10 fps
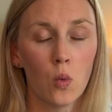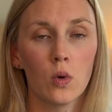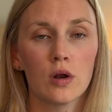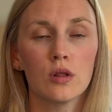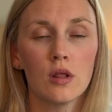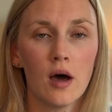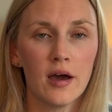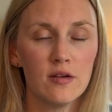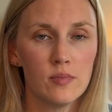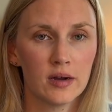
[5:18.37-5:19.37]
What a
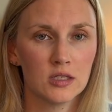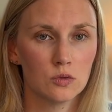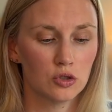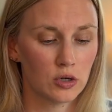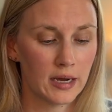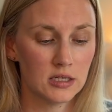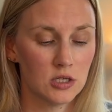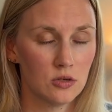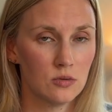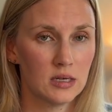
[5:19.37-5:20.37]
lot of parents will try to
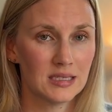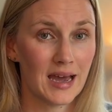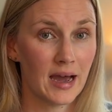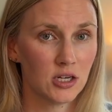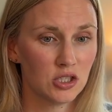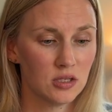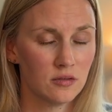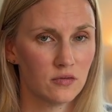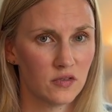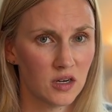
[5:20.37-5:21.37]
do is actually
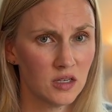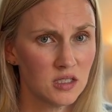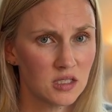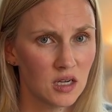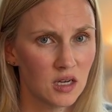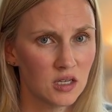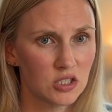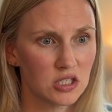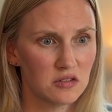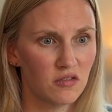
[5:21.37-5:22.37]
at first
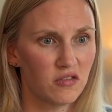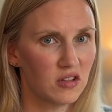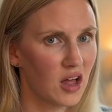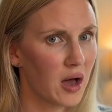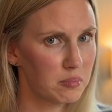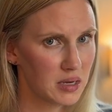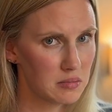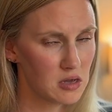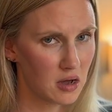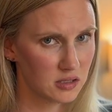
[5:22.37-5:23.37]
just flop
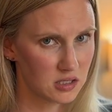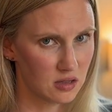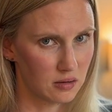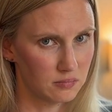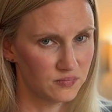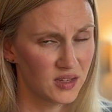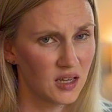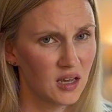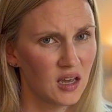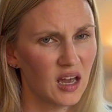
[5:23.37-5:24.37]
baby onto them.
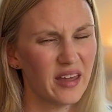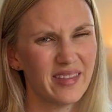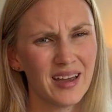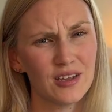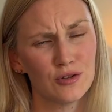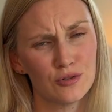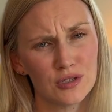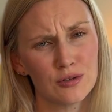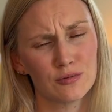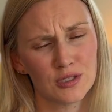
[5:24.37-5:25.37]
And that
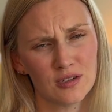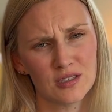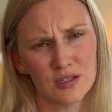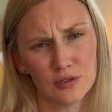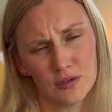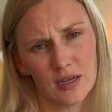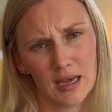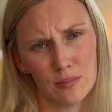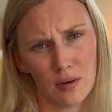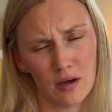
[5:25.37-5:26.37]
usually results in a good
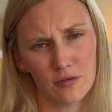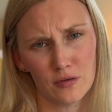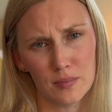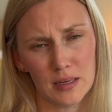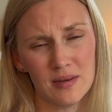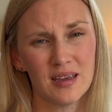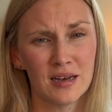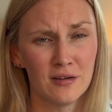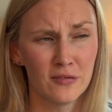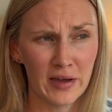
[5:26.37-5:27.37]
head bonk for baby,
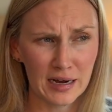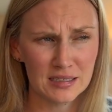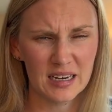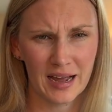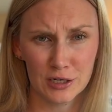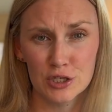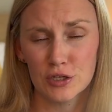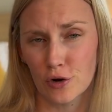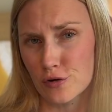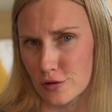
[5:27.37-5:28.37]
and in fact can
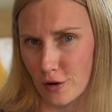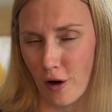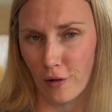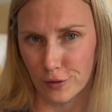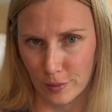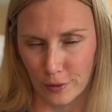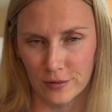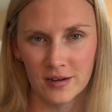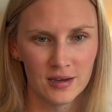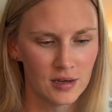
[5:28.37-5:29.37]
actually hurt the collarbone.